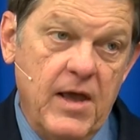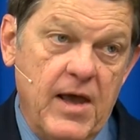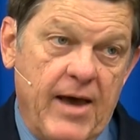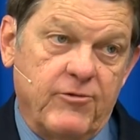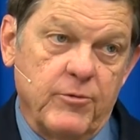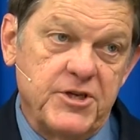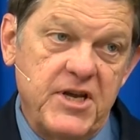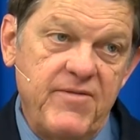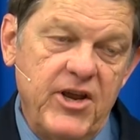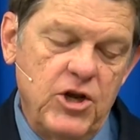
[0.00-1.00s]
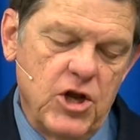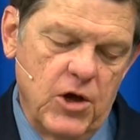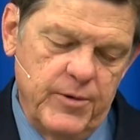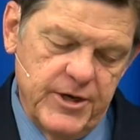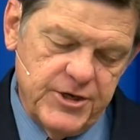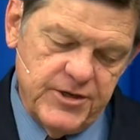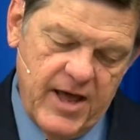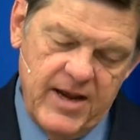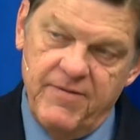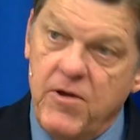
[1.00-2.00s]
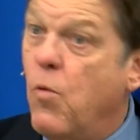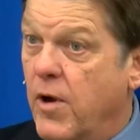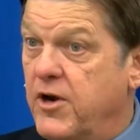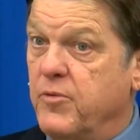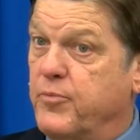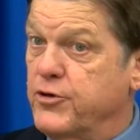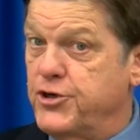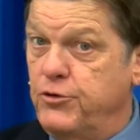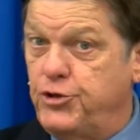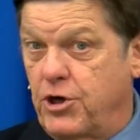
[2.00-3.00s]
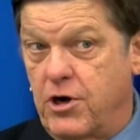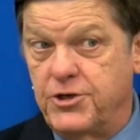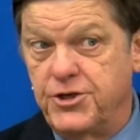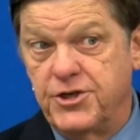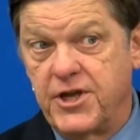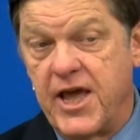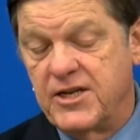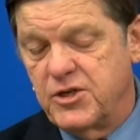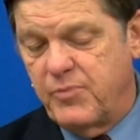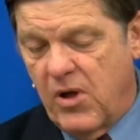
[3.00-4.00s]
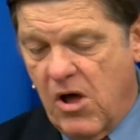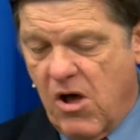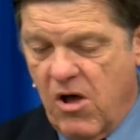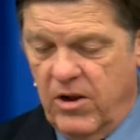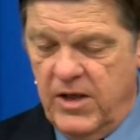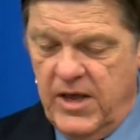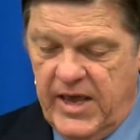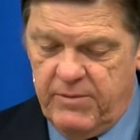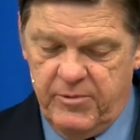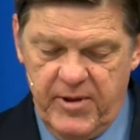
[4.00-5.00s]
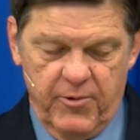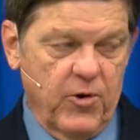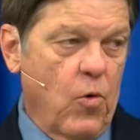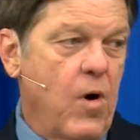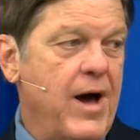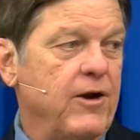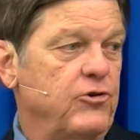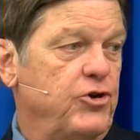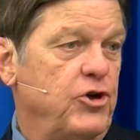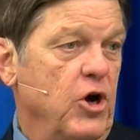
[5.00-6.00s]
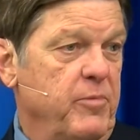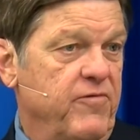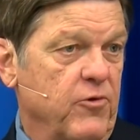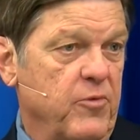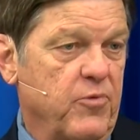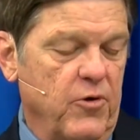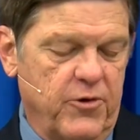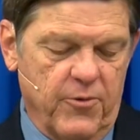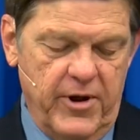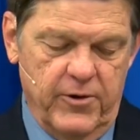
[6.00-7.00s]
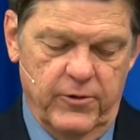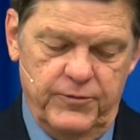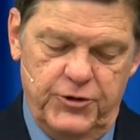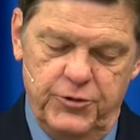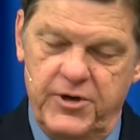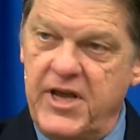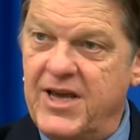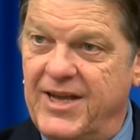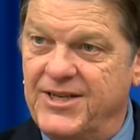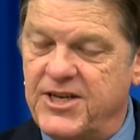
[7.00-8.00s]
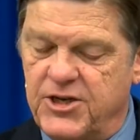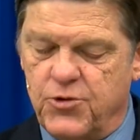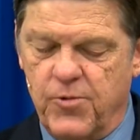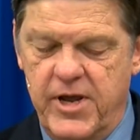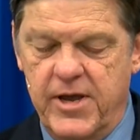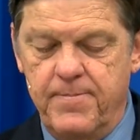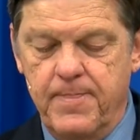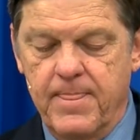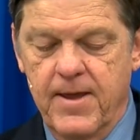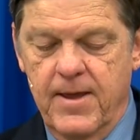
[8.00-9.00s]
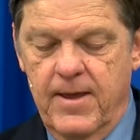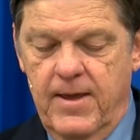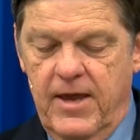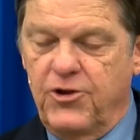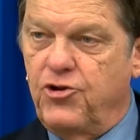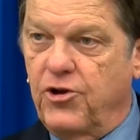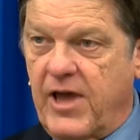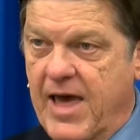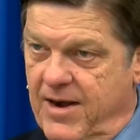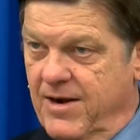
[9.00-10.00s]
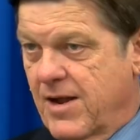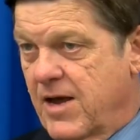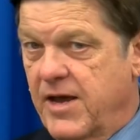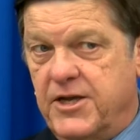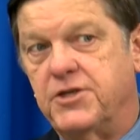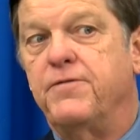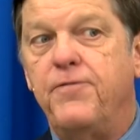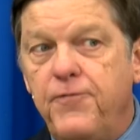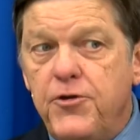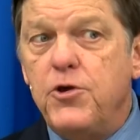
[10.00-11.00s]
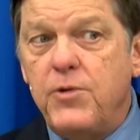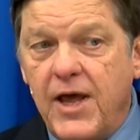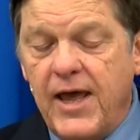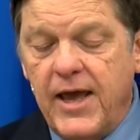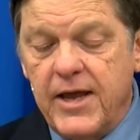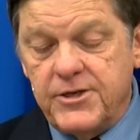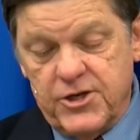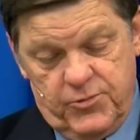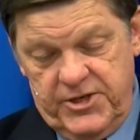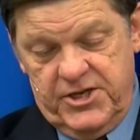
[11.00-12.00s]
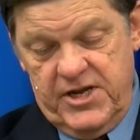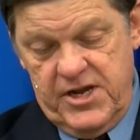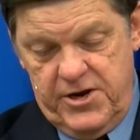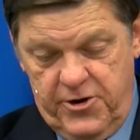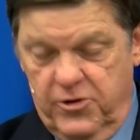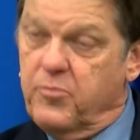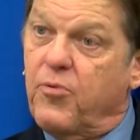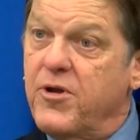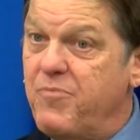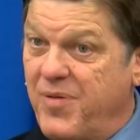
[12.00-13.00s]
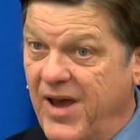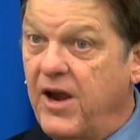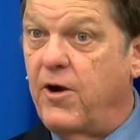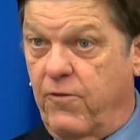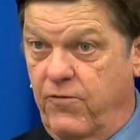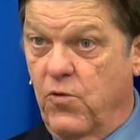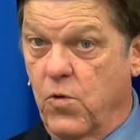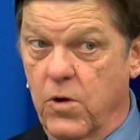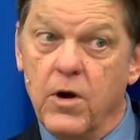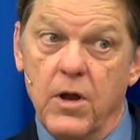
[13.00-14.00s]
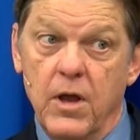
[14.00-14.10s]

After receiving notice that if he wanted to pursue charges against Paul, he would be required to go before the procurator of Judea in Caesarea, it took Ananias a few days, as we see here, to prepare for